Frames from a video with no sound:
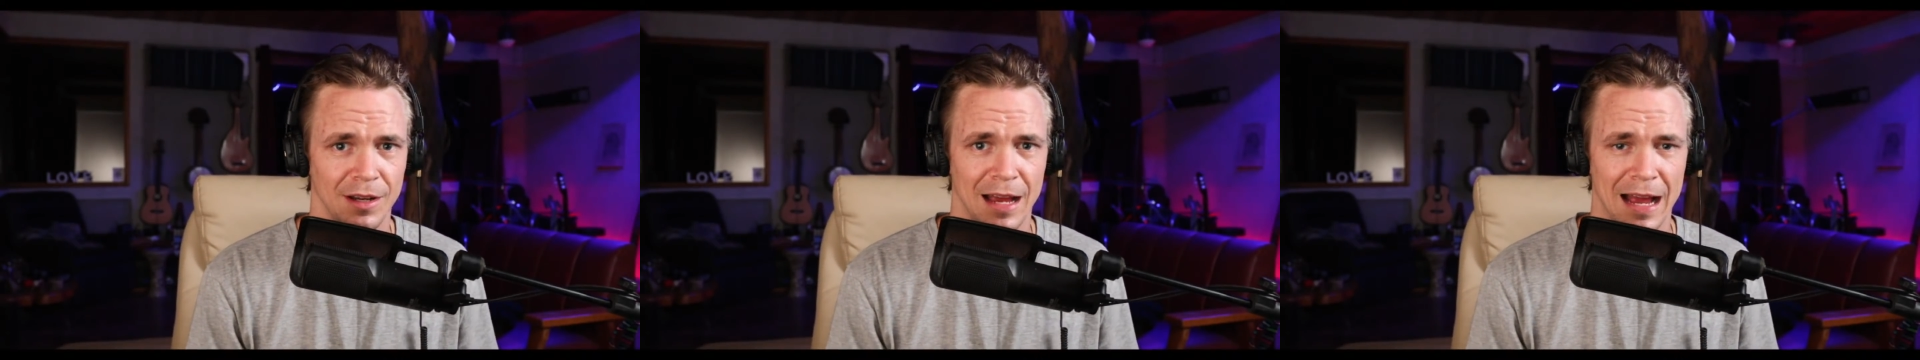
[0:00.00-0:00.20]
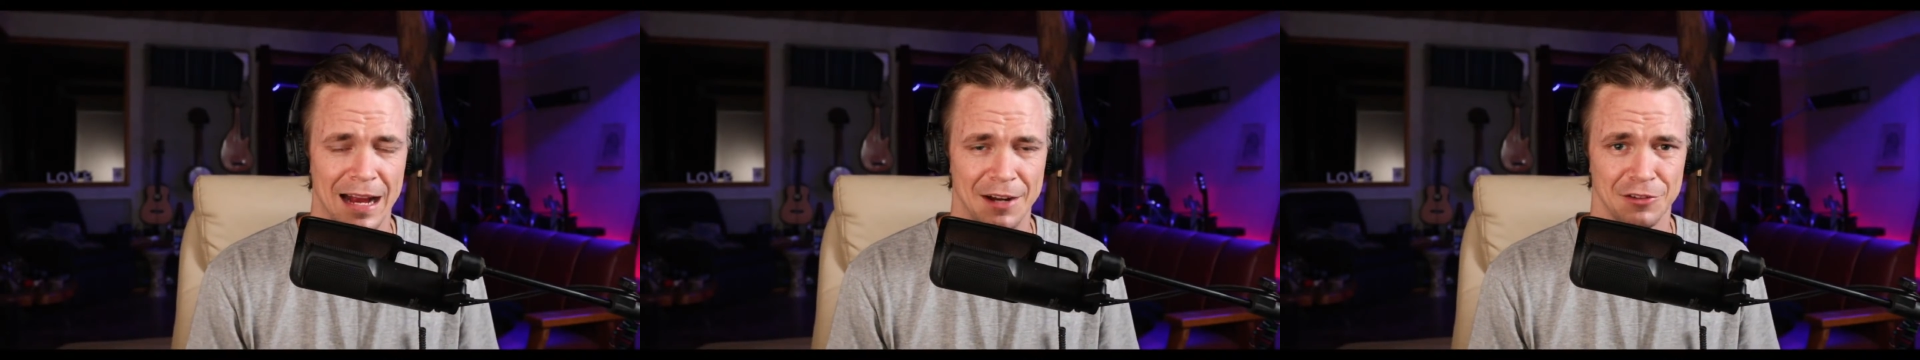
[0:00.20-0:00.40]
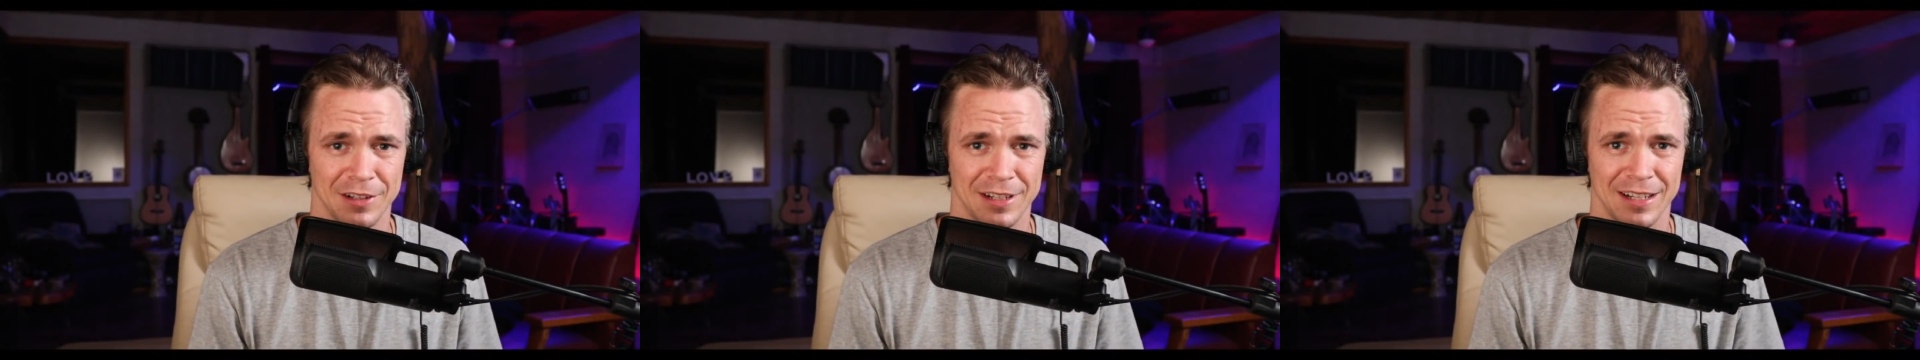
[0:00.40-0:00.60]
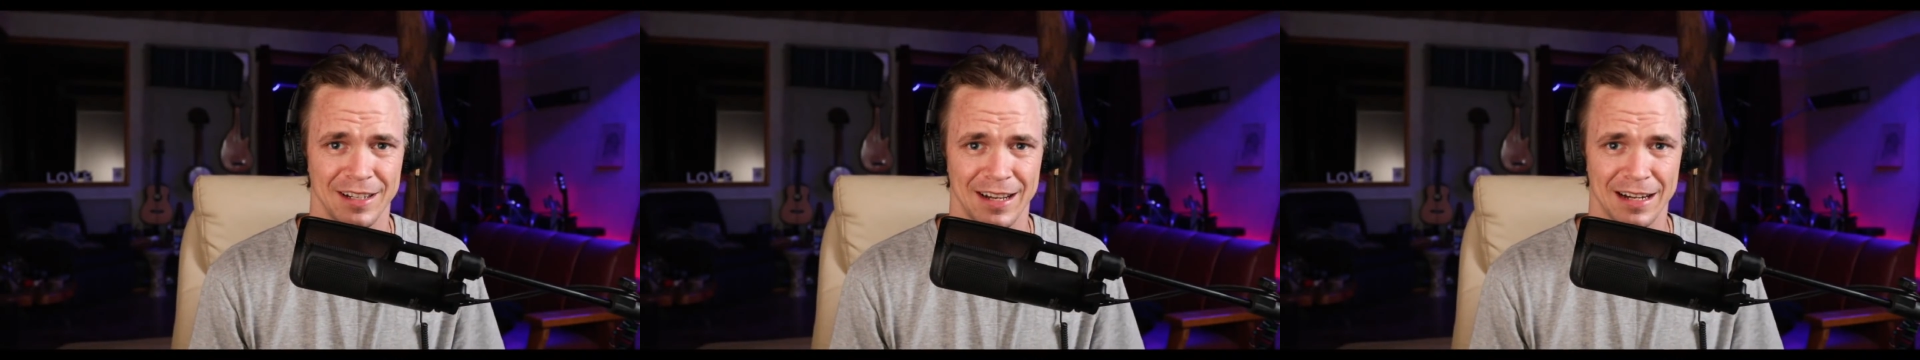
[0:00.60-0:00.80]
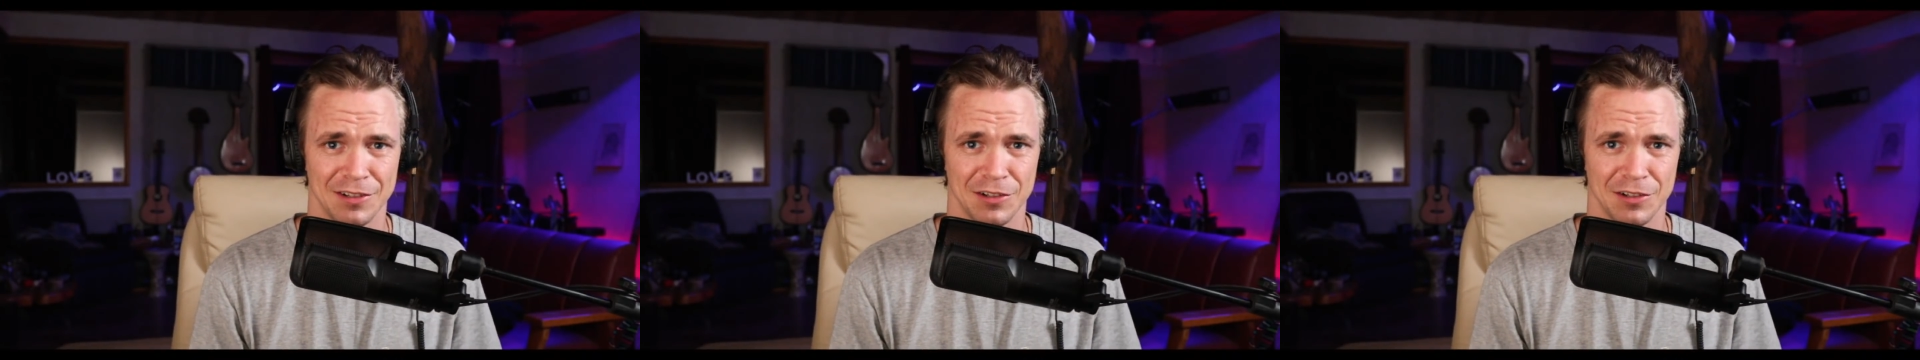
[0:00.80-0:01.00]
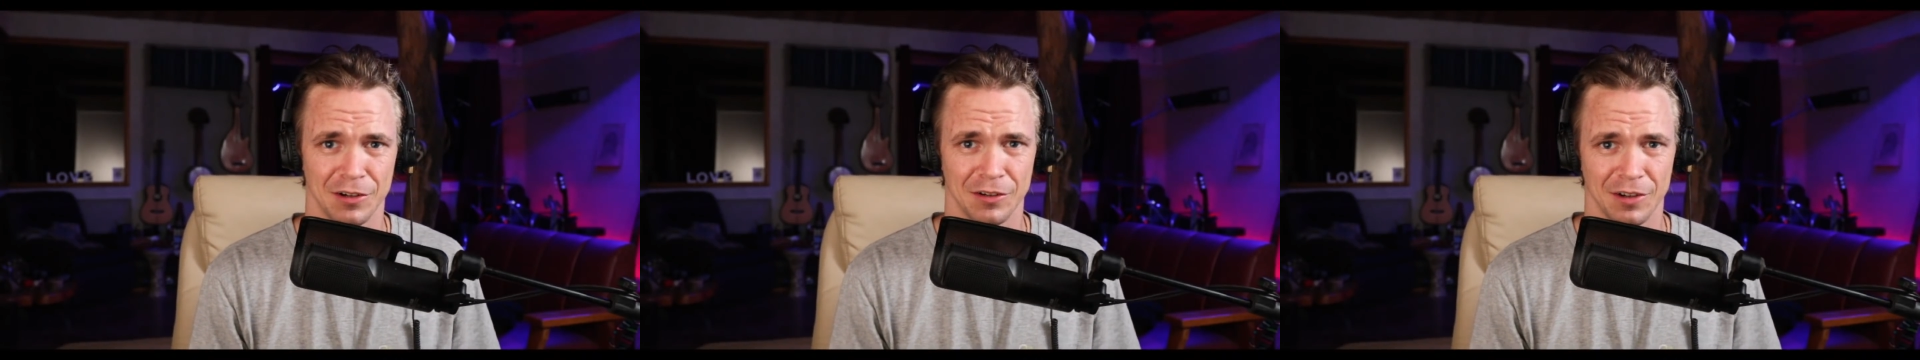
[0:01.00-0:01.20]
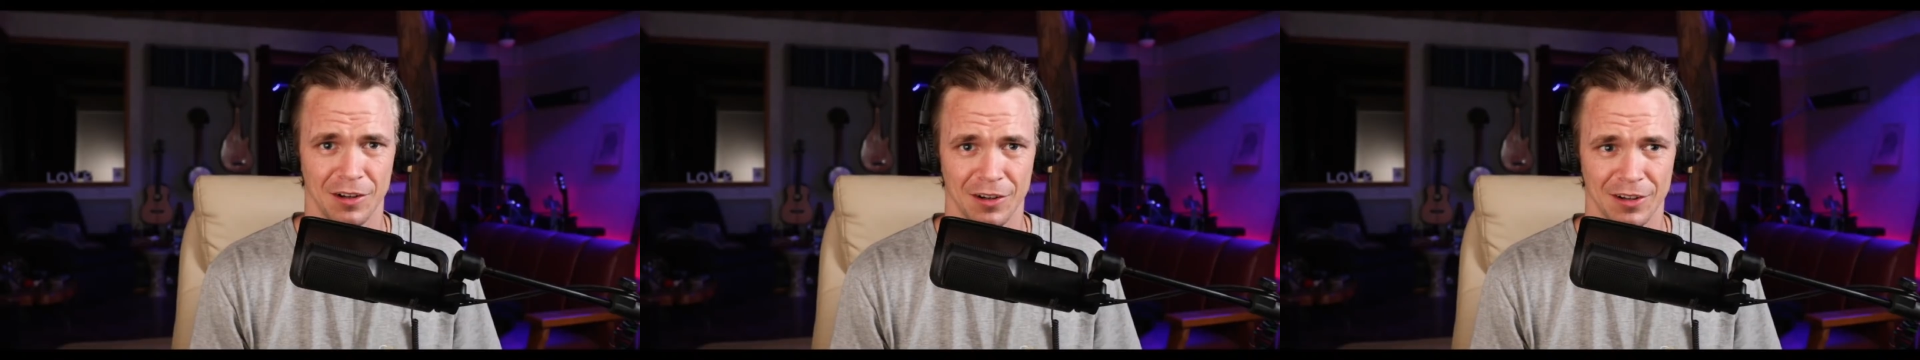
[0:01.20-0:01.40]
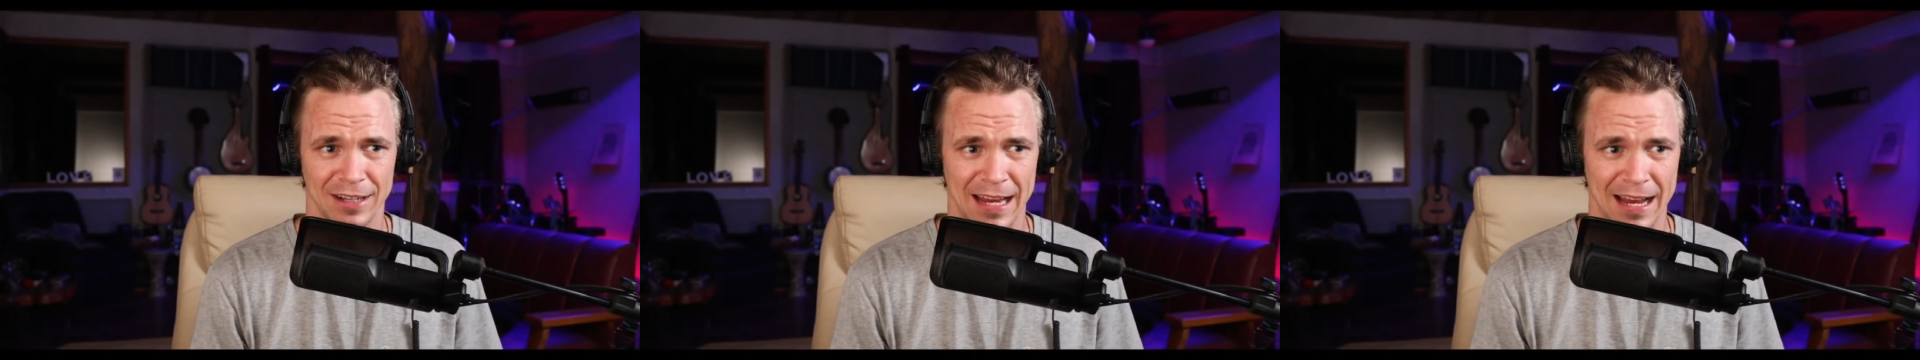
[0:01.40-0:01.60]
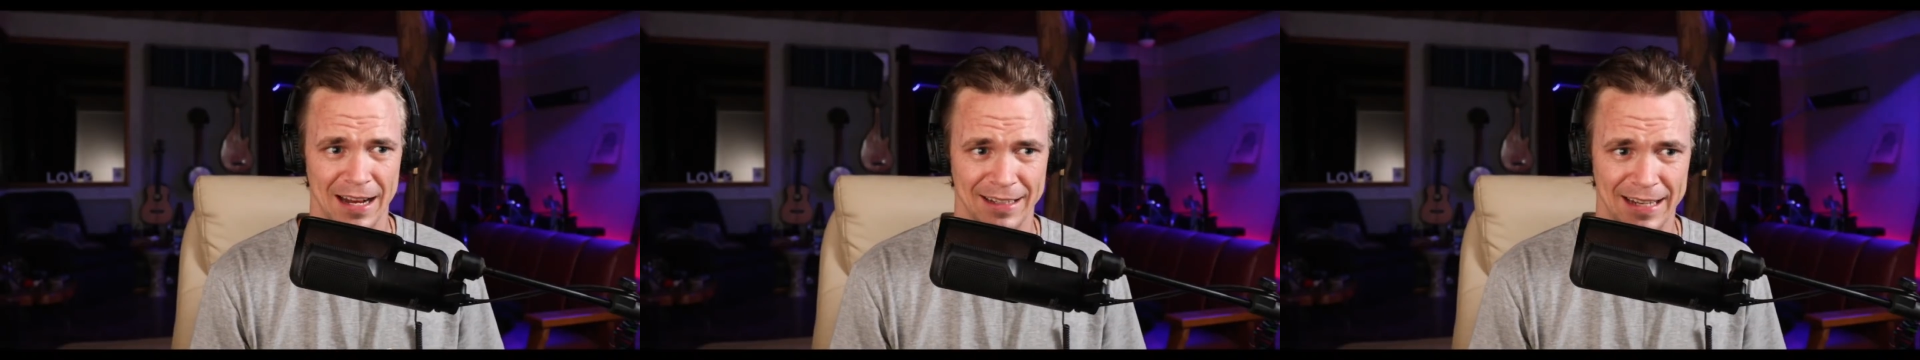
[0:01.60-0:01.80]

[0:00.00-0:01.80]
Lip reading: actually connect our Canon